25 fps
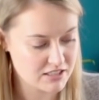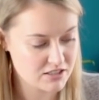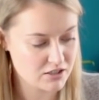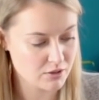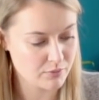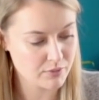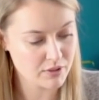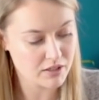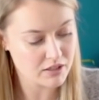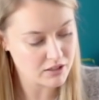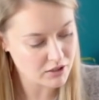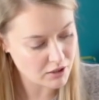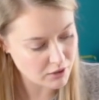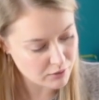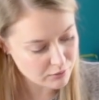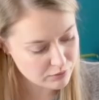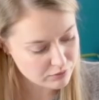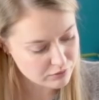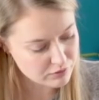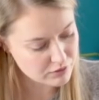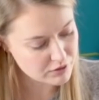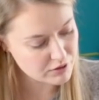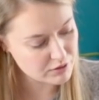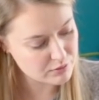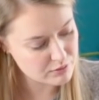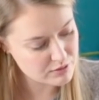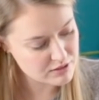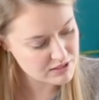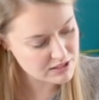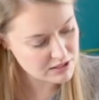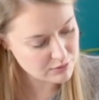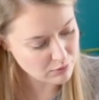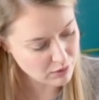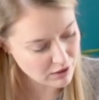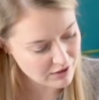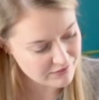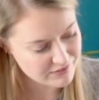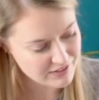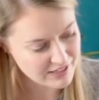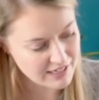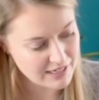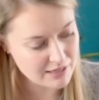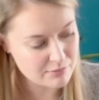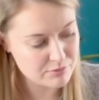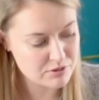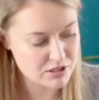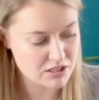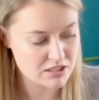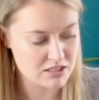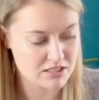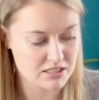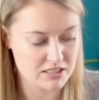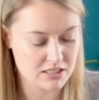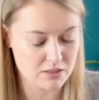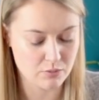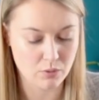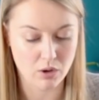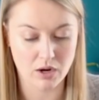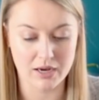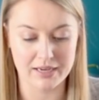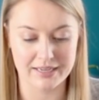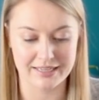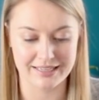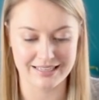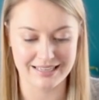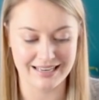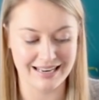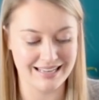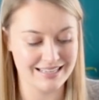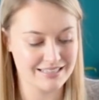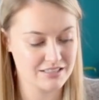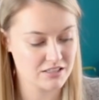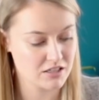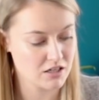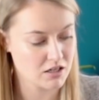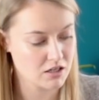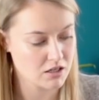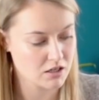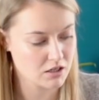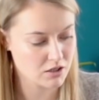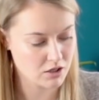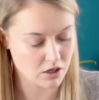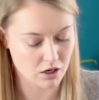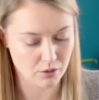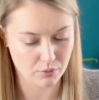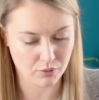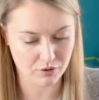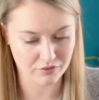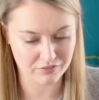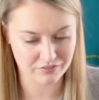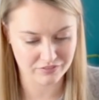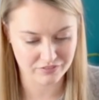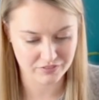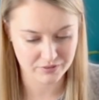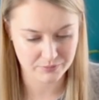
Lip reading: So we're going to go through, see what I've kept and see what I can let go of.